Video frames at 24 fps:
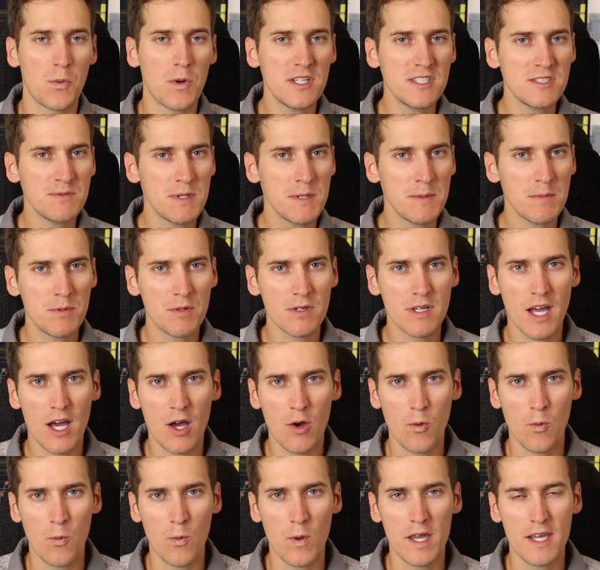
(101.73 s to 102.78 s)
once people
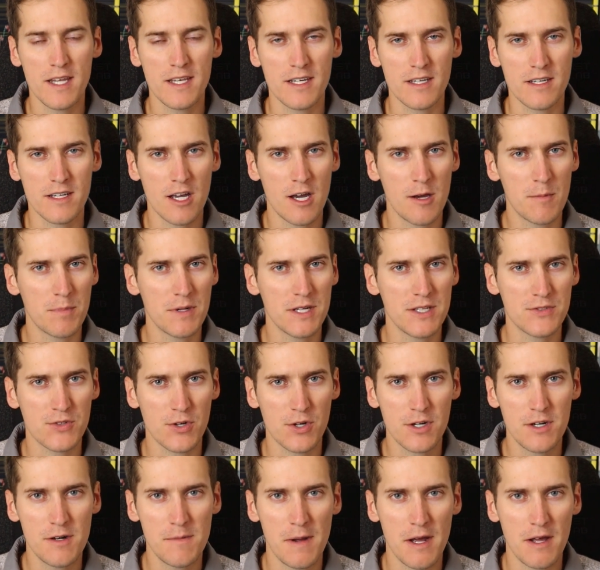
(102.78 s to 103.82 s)
got wind and companies
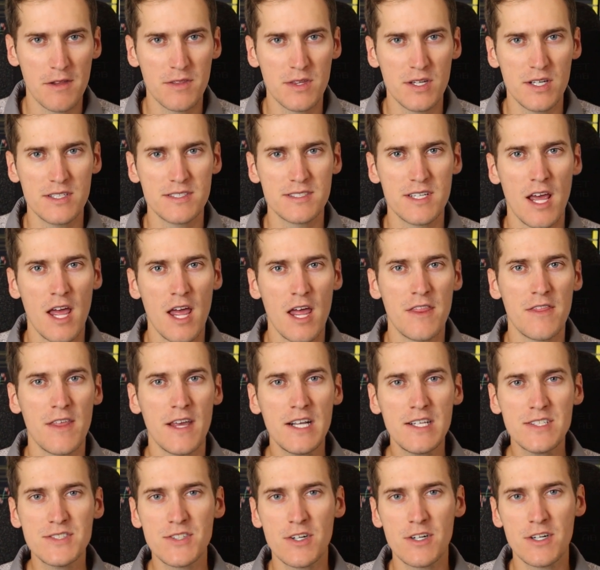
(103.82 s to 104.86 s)
heard about this,
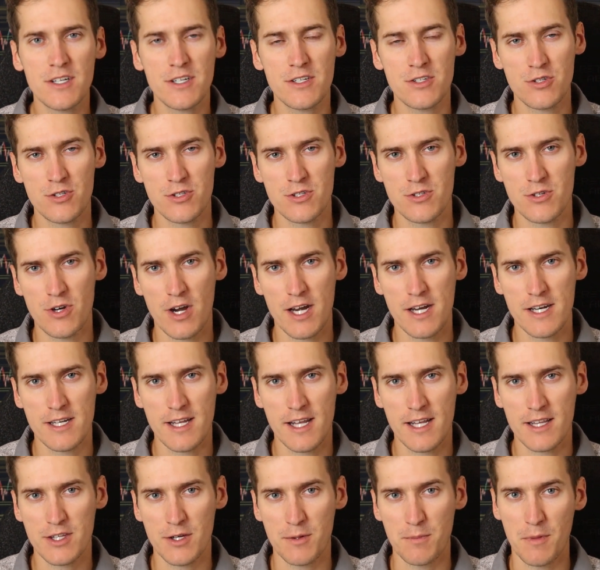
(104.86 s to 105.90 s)
they started to try to
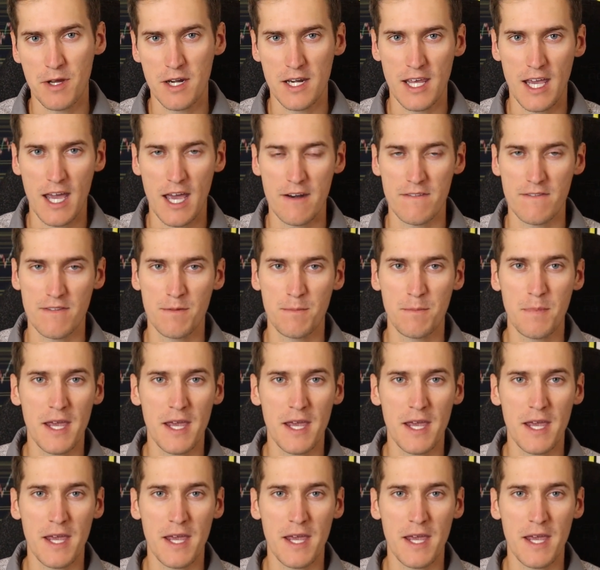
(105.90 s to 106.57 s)
take their money out of the